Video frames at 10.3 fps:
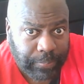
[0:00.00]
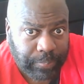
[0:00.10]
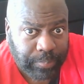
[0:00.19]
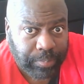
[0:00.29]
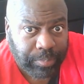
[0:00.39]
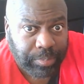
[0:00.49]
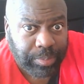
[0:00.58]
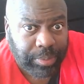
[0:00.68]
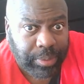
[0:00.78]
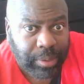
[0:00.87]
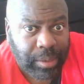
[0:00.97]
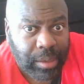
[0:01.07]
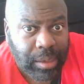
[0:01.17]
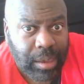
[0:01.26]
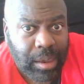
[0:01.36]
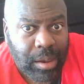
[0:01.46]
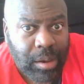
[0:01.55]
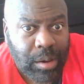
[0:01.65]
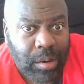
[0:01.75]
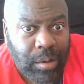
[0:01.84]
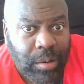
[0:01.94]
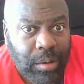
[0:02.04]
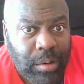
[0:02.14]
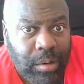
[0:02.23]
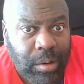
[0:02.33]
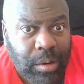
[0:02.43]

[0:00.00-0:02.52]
(silence)